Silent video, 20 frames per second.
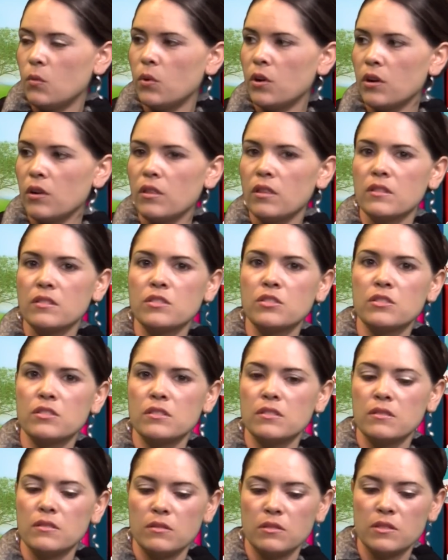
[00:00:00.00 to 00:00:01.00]
What are the
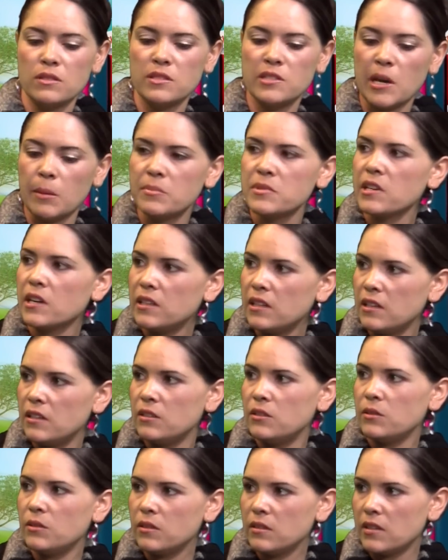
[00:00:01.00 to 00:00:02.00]
st- steps I
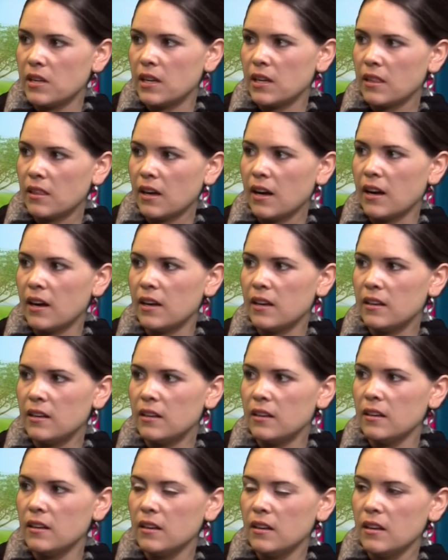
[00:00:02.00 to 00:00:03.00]
need to do to take that?
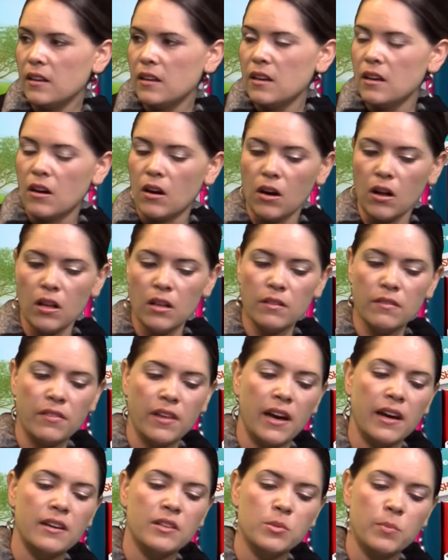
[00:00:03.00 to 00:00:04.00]
And all of
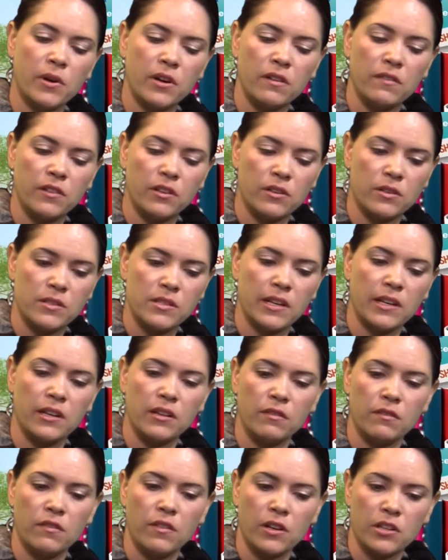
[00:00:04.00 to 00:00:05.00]
that is part of your
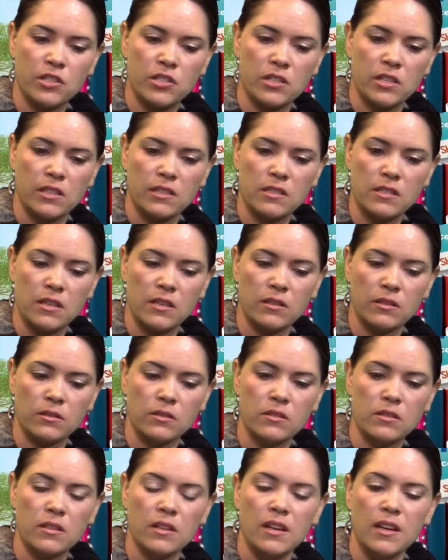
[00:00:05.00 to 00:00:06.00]
executive functioning
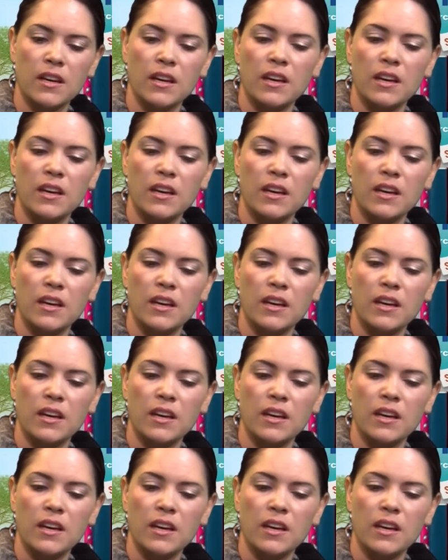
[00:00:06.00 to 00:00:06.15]
skills.